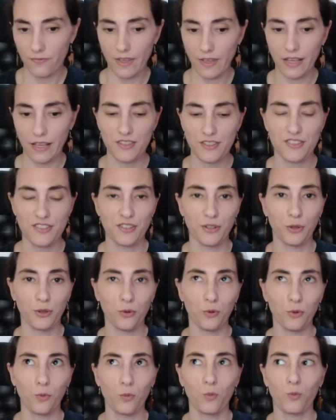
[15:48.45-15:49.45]
And
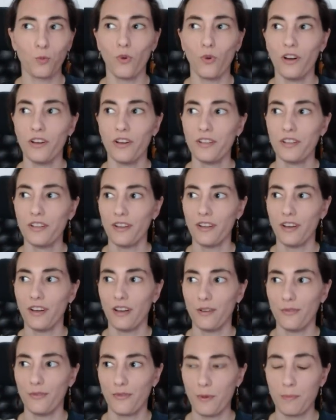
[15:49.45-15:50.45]
so one
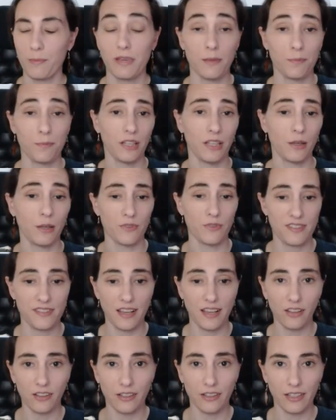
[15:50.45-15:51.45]
of the people that was
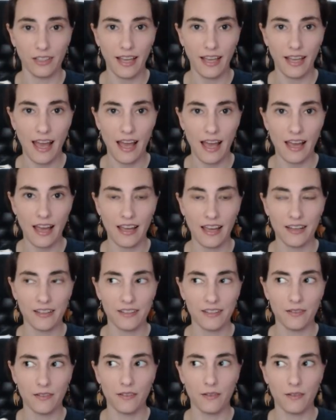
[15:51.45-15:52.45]
selling
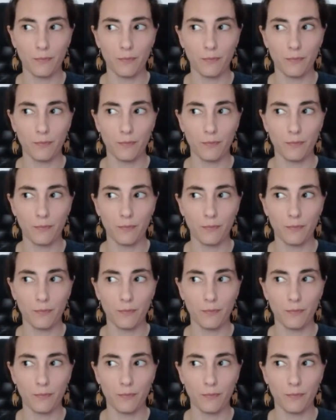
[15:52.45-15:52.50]
had